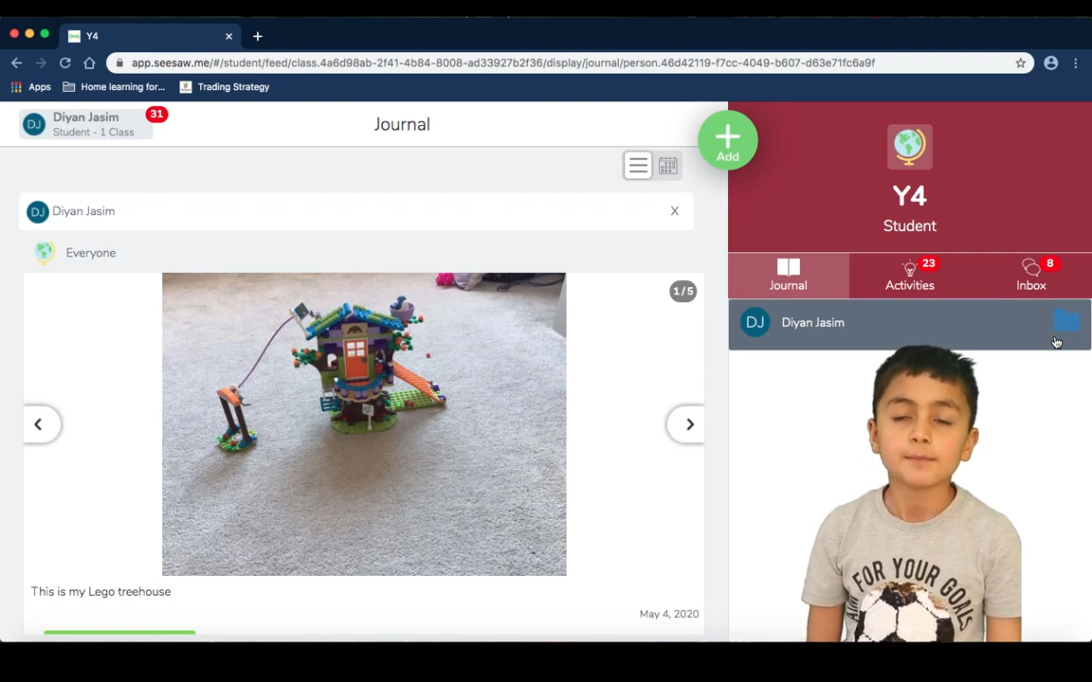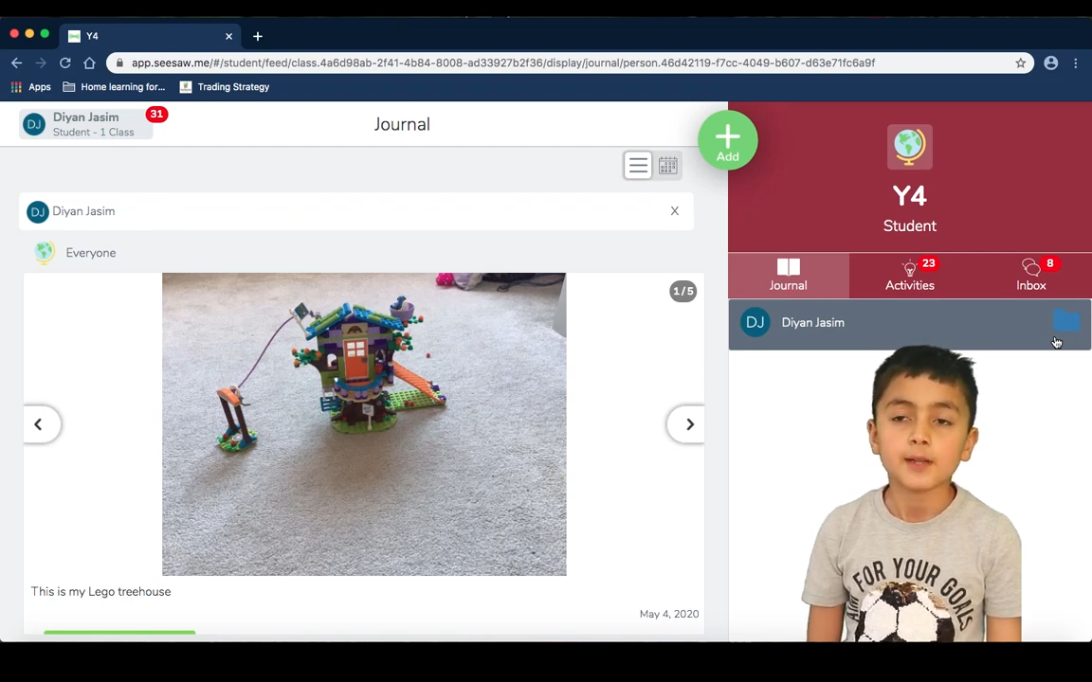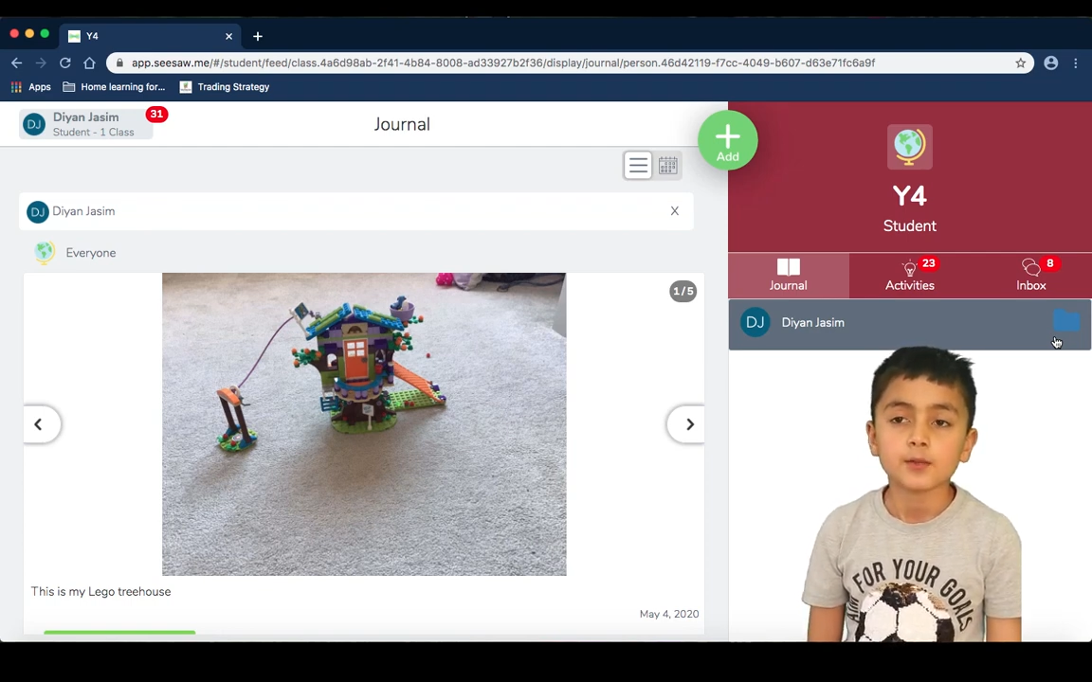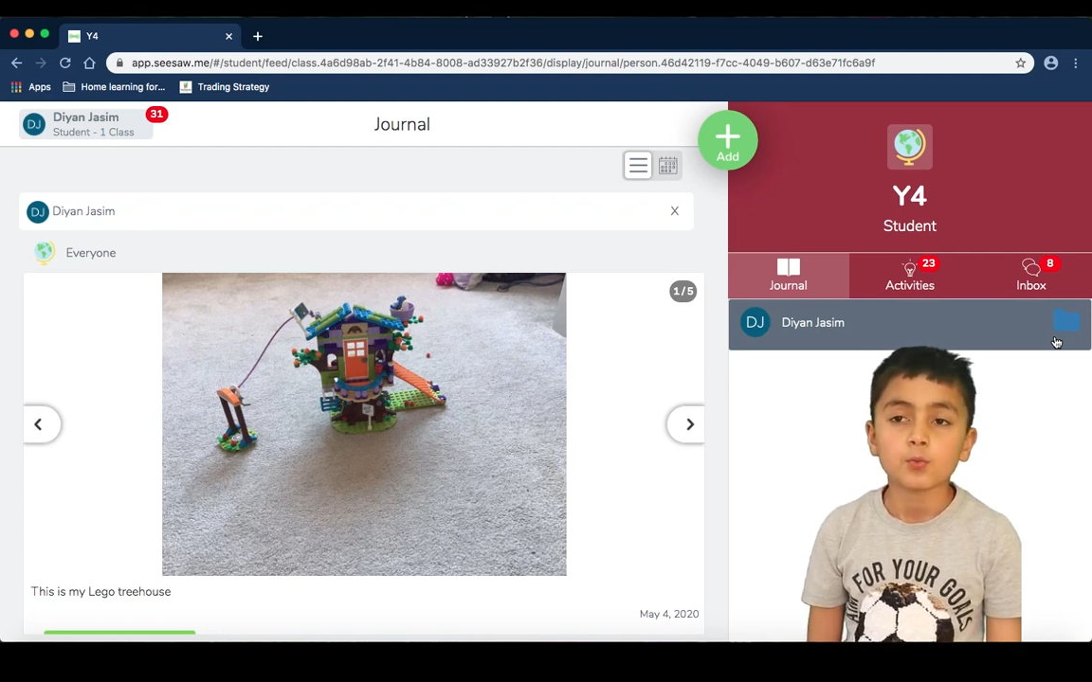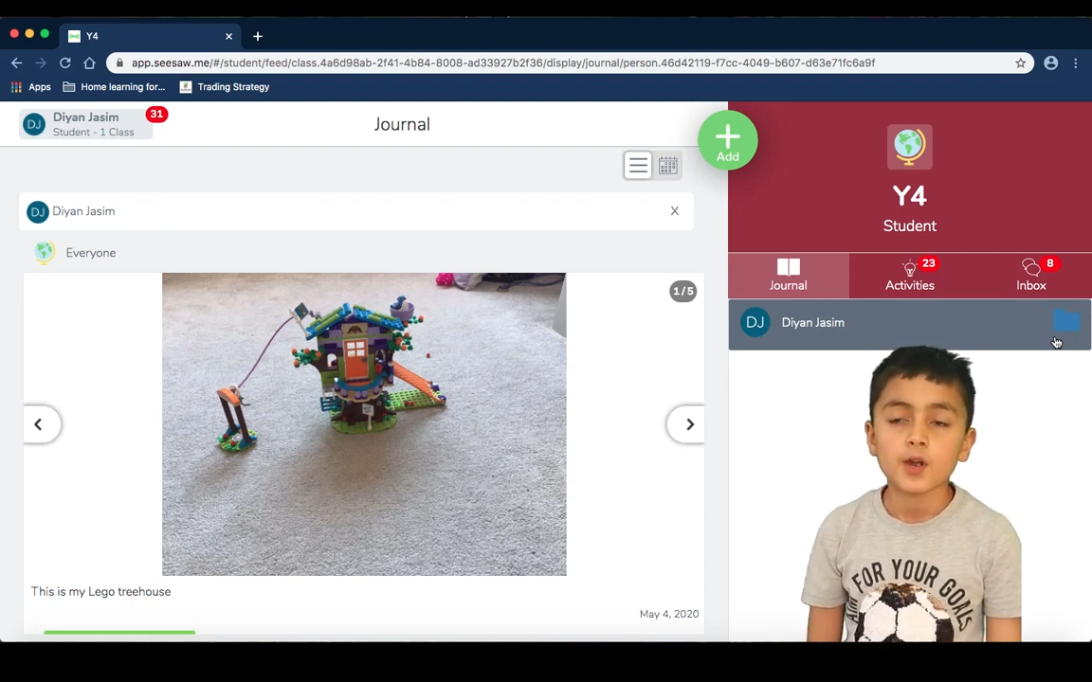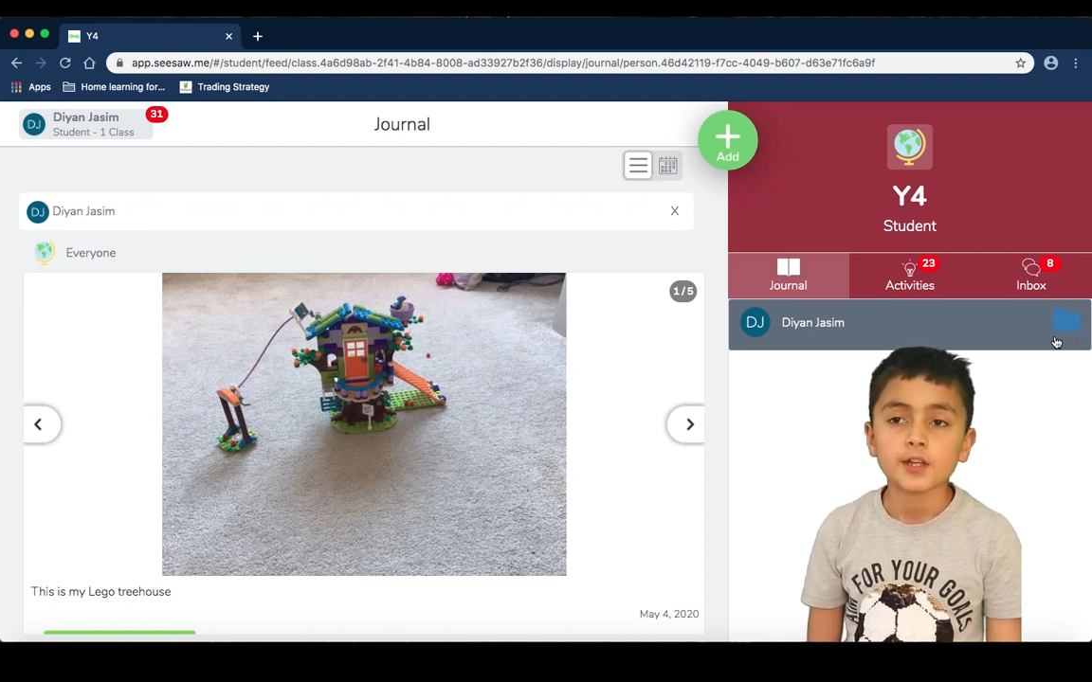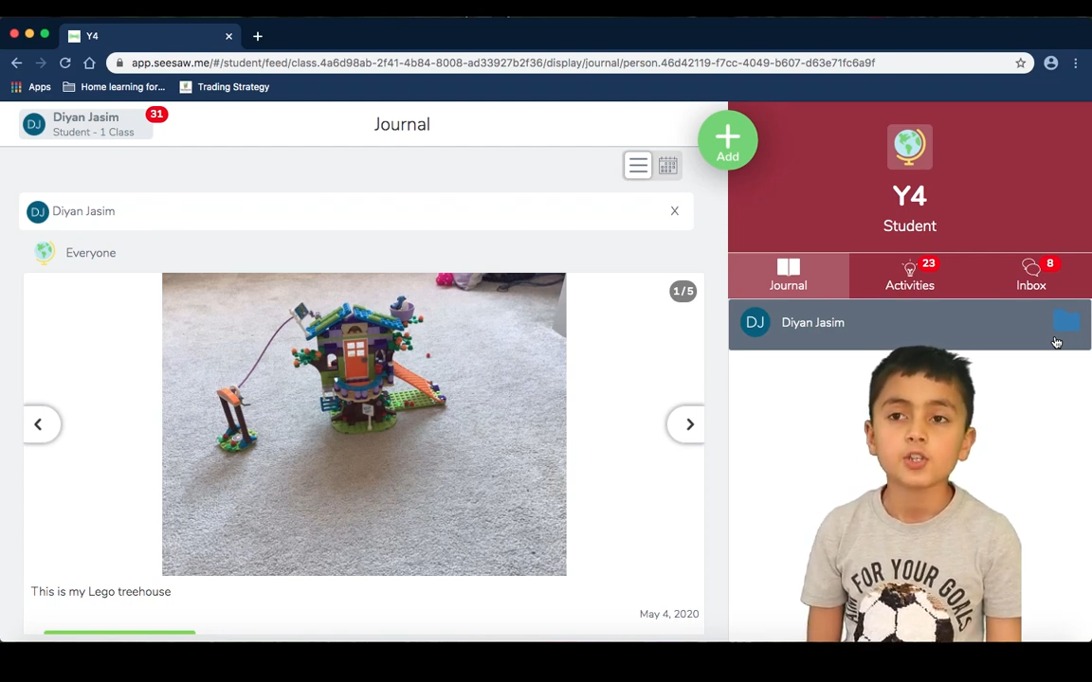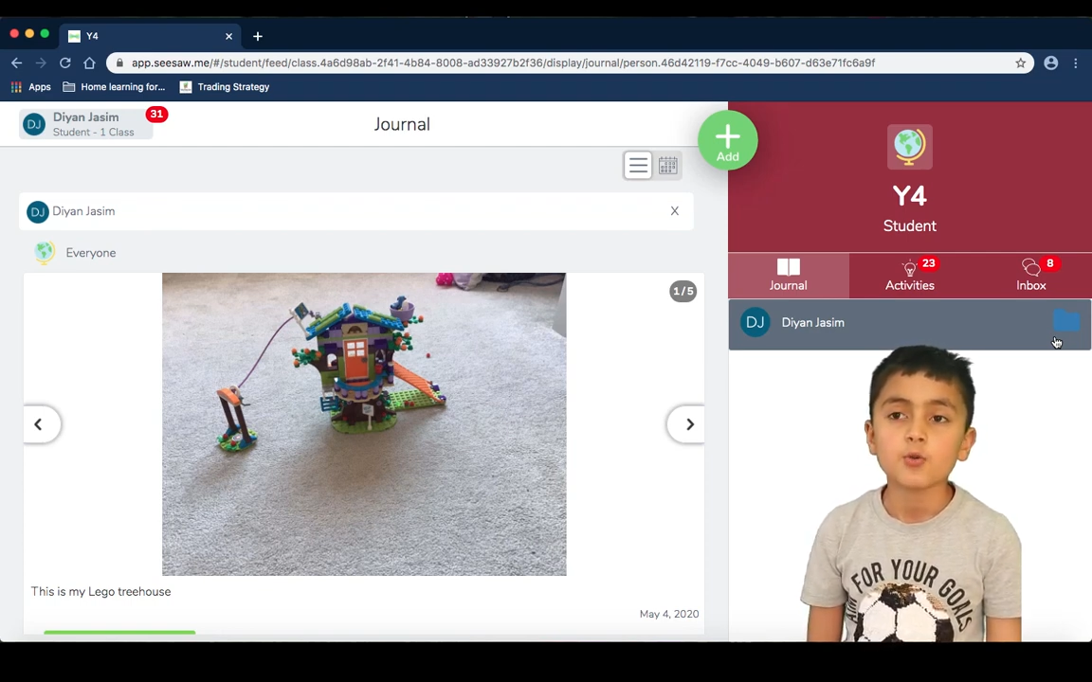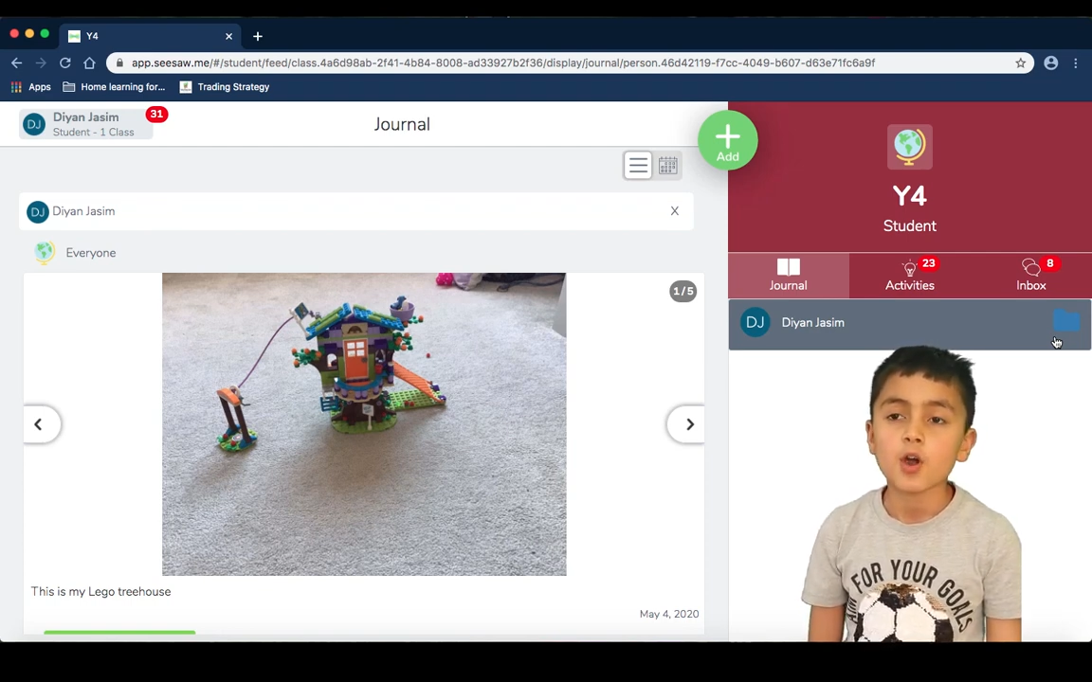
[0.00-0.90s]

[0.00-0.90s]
place where you